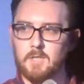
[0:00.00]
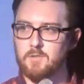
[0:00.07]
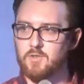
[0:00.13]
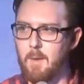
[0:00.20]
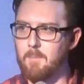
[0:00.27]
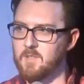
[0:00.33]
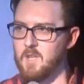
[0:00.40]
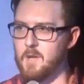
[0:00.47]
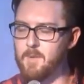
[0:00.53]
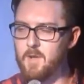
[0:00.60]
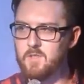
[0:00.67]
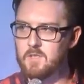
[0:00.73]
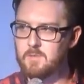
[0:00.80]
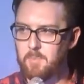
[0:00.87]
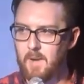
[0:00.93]
Champions League
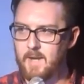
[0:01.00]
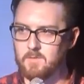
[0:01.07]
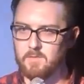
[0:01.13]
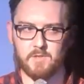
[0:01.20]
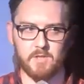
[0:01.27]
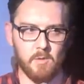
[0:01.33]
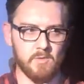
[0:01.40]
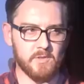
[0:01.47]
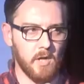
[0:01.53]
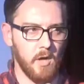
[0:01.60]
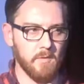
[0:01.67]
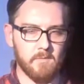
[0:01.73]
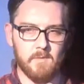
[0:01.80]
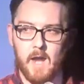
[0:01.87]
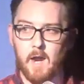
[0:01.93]
music's playing, suits
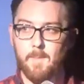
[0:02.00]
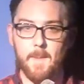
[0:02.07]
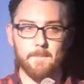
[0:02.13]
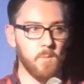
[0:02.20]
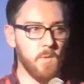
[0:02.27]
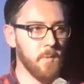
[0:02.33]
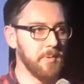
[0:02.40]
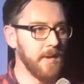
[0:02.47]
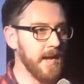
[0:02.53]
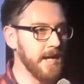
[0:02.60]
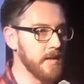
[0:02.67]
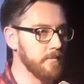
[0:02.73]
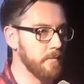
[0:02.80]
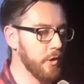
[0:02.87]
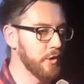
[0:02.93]
on. I remember we were
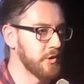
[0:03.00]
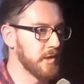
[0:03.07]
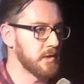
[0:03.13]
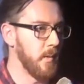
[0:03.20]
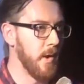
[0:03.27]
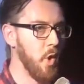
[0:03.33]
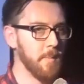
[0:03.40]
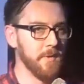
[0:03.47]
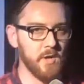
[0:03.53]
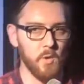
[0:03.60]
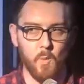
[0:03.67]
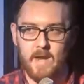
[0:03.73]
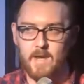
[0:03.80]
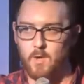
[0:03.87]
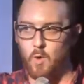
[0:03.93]
playing in Russia, so I opened a
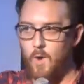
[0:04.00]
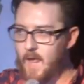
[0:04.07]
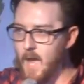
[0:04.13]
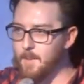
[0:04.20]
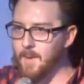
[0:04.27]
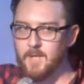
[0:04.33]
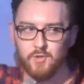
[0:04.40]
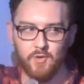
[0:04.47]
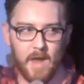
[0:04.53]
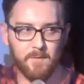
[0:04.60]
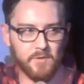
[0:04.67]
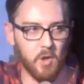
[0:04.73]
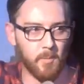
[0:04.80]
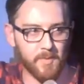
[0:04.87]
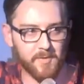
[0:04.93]
window to let a bit of
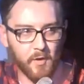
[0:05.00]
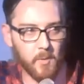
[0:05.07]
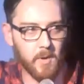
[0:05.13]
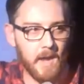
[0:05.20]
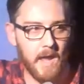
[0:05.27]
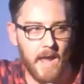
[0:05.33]
draft come through.